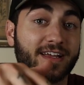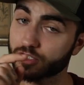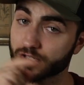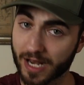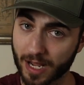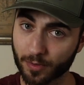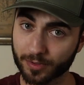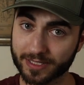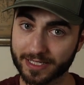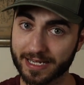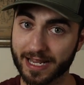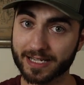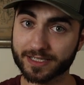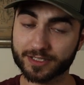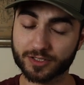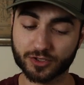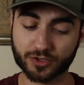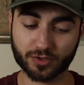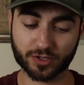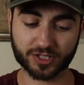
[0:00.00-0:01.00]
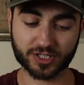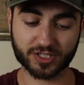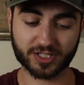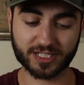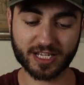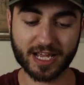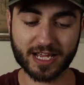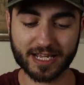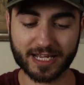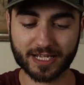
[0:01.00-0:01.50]
So now what the next instructions
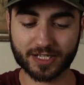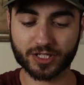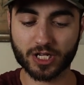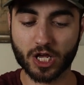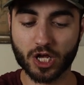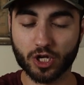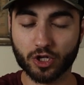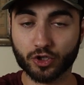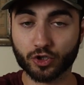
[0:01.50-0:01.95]
say is,